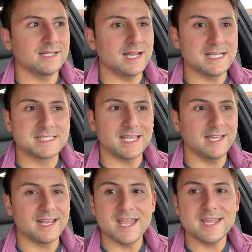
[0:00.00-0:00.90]
I
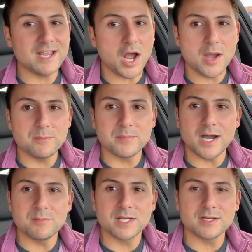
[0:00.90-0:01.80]
said, hey,
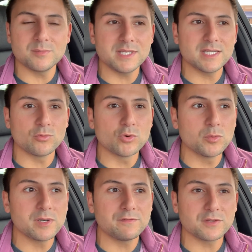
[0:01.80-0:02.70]
I'm going to be in
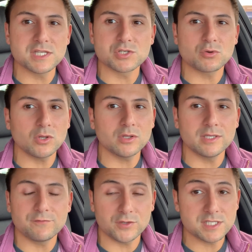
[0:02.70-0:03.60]
Aruba for this
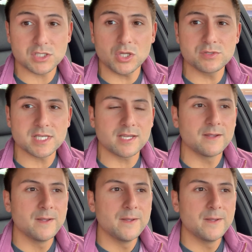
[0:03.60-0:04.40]
closing.